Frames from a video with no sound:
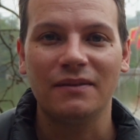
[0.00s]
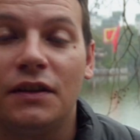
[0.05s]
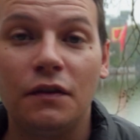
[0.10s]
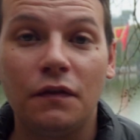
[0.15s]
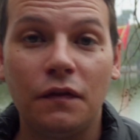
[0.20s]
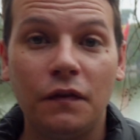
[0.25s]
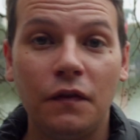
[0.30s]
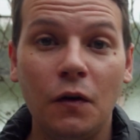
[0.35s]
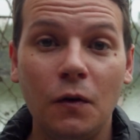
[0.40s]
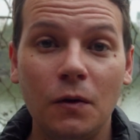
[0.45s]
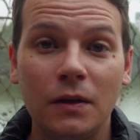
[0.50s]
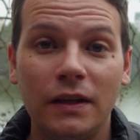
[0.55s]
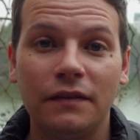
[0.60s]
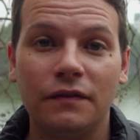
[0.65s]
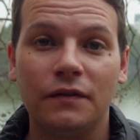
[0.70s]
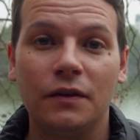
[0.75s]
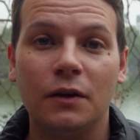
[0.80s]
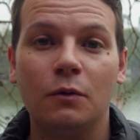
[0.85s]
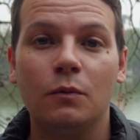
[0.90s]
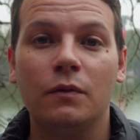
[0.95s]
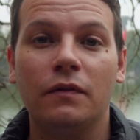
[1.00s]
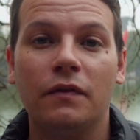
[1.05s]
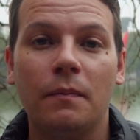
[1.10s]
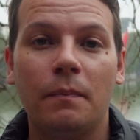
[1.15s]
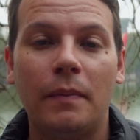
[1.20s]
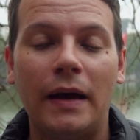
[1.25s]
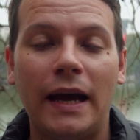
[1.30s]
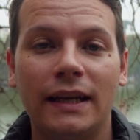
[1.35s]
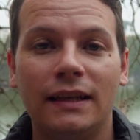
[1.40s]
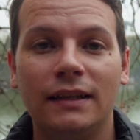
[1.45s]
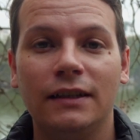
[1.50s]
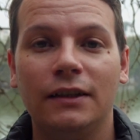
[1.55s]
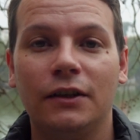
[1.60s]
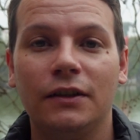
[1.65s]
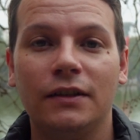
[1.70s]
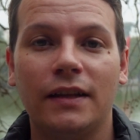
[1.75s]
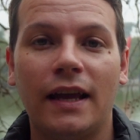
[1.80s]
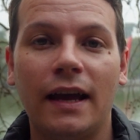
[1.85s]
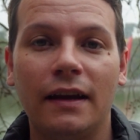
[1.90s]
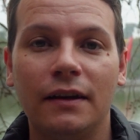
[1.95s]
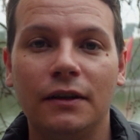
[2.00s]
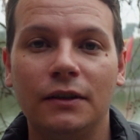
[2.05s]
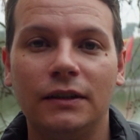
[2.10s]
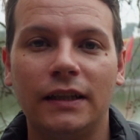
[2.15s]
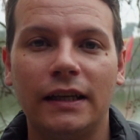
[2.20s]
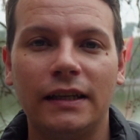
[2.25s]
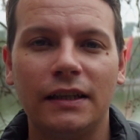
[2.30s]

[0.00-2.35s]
The fall left her with a badly hurt ankle,